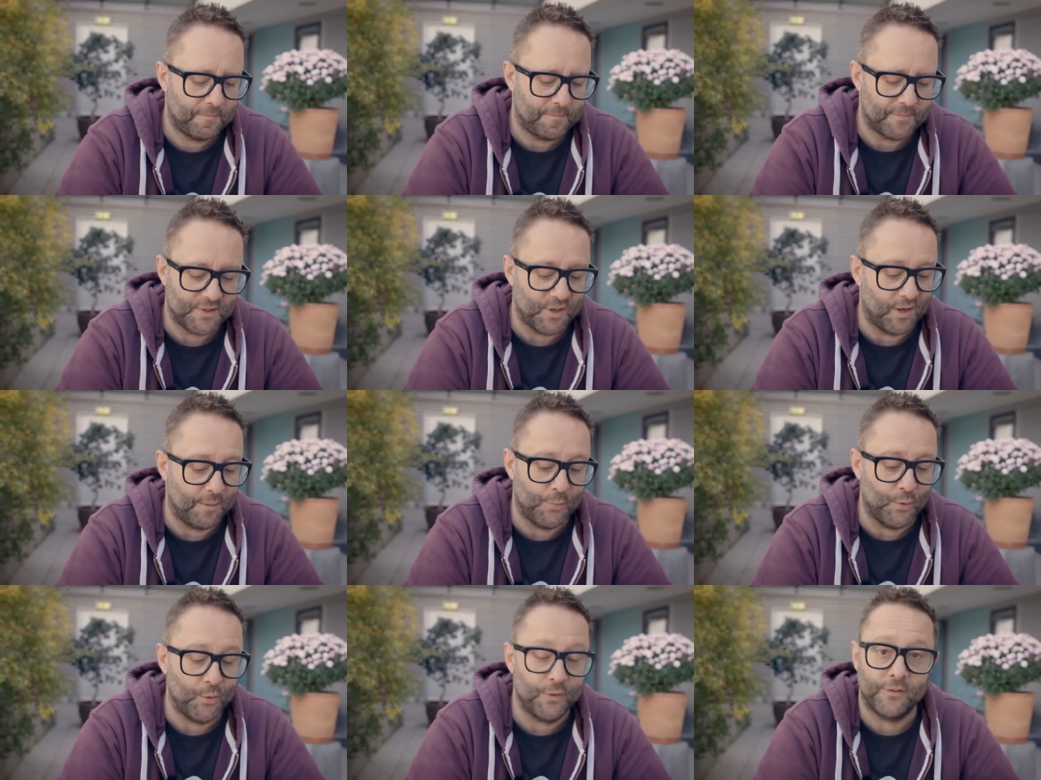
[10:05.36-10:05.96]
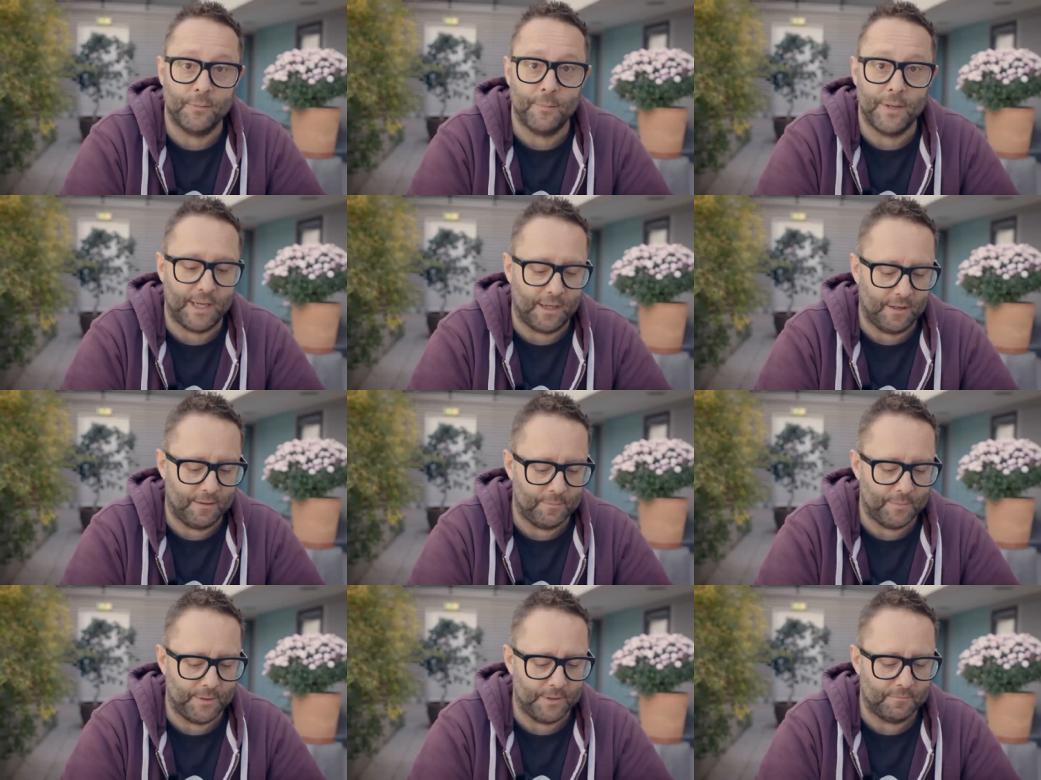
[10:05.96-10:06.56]
It's not important to
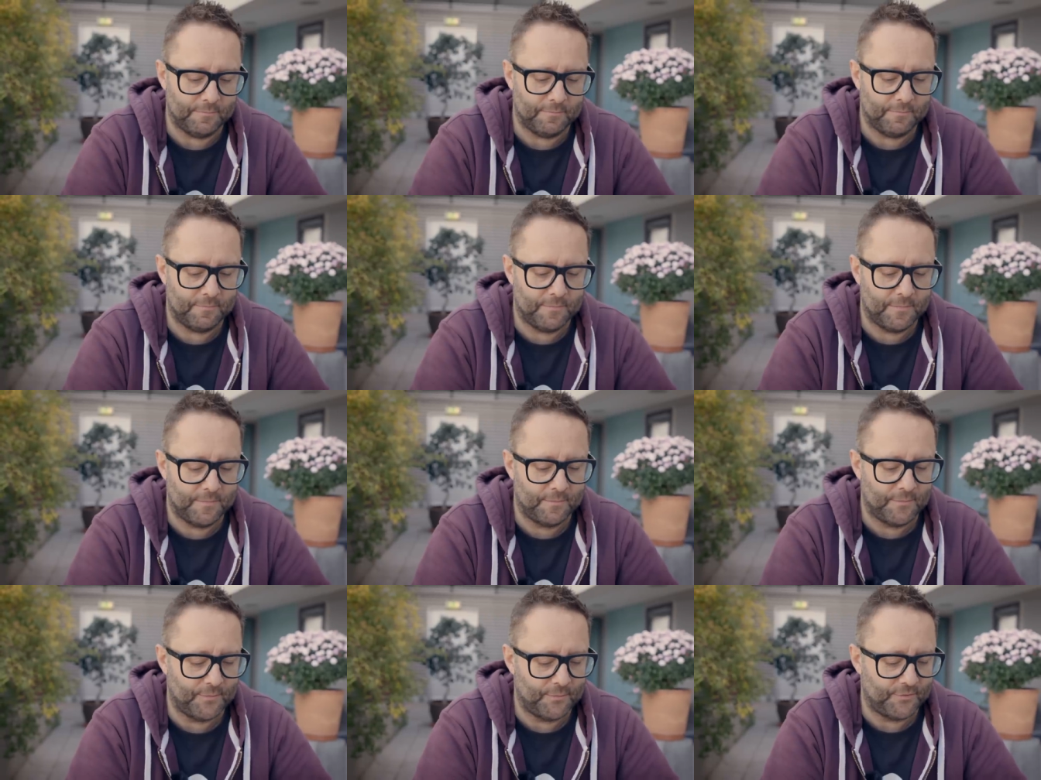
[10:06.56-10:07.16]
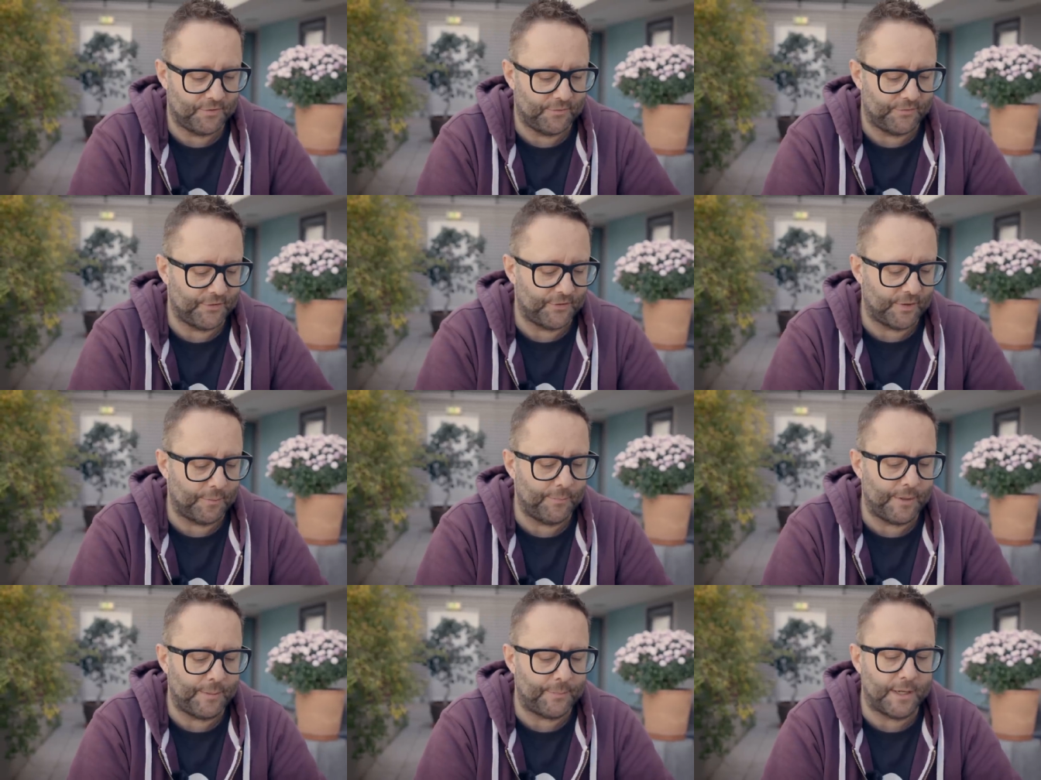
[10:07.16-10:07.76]
me, but for
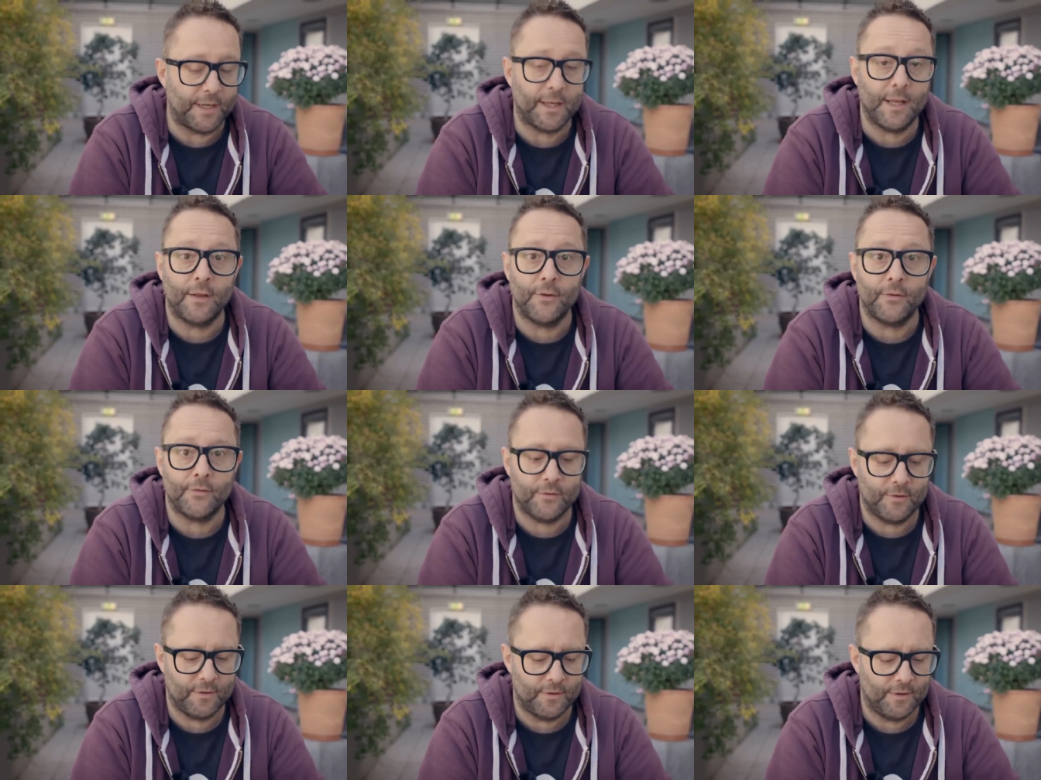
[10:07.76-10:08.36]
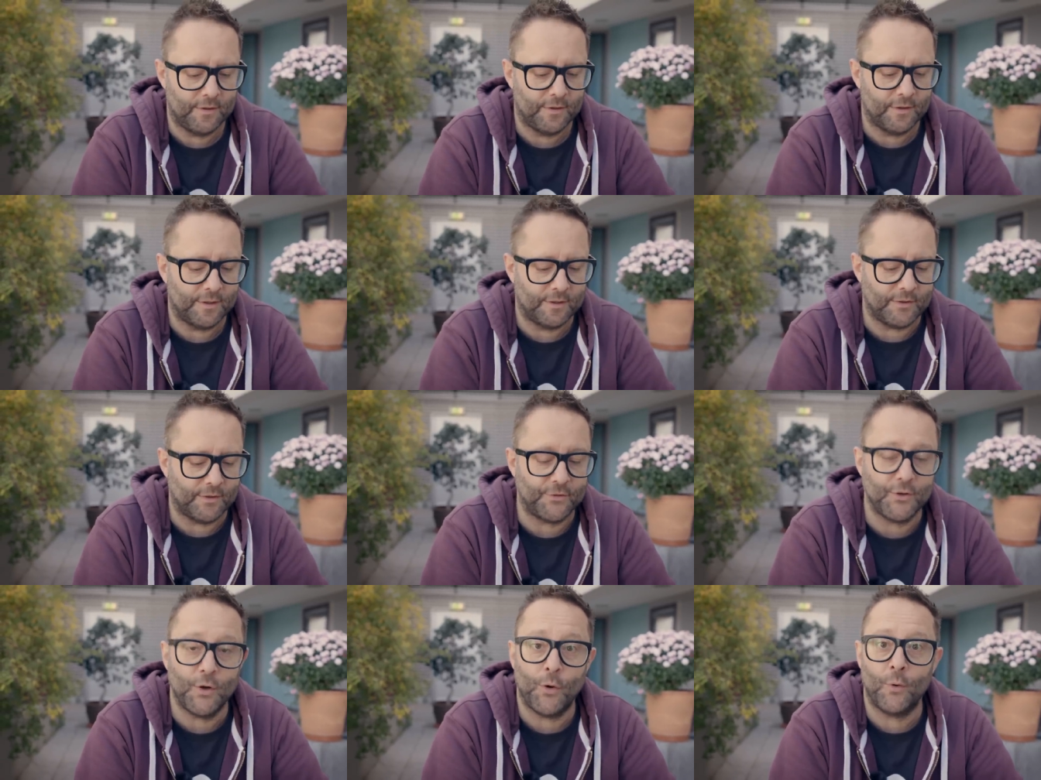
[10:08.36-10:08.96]
some people it is,
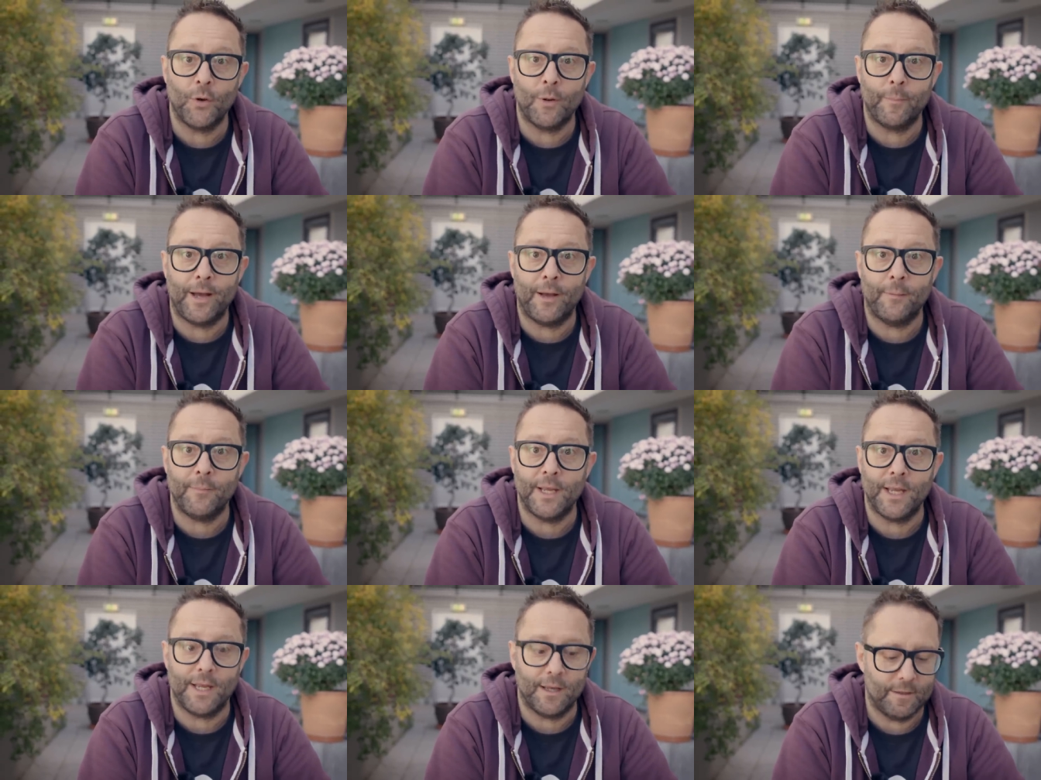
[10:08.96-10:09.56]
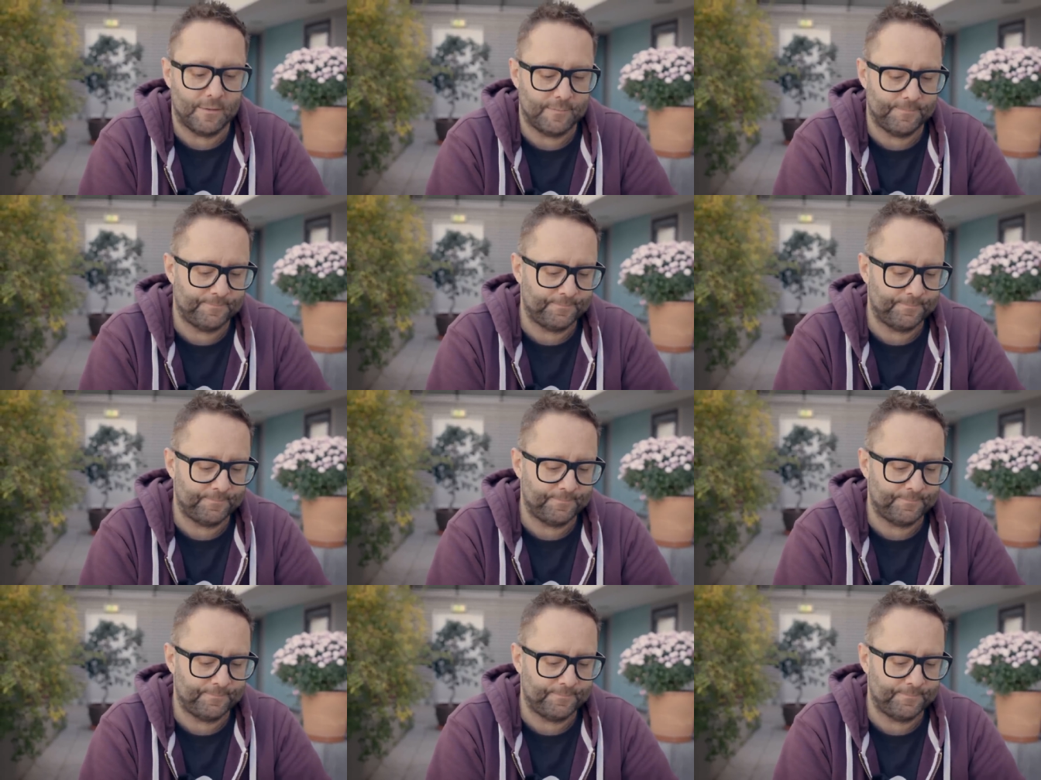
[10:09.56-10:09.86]
because it's not all about me,